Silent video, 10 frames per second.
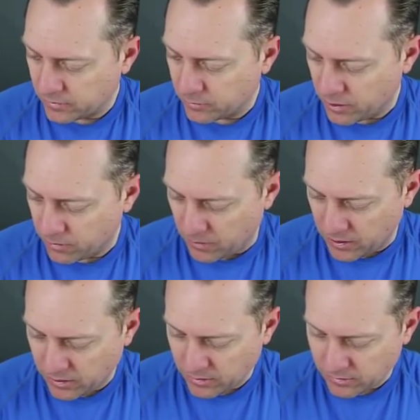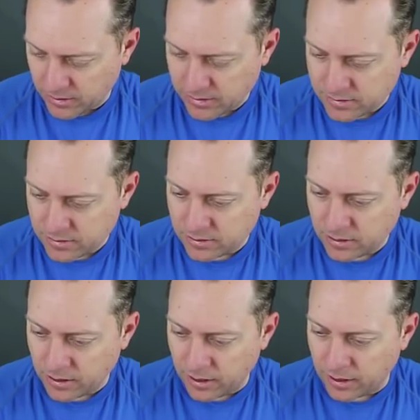with me, let's
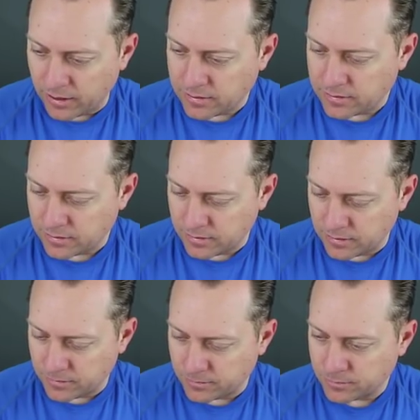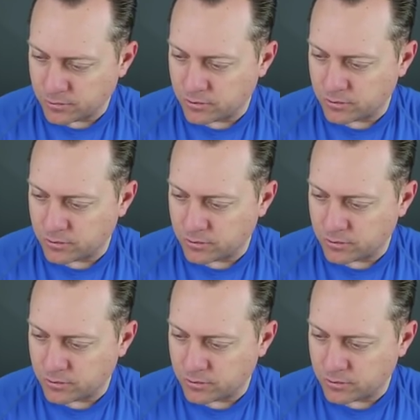look at. Um,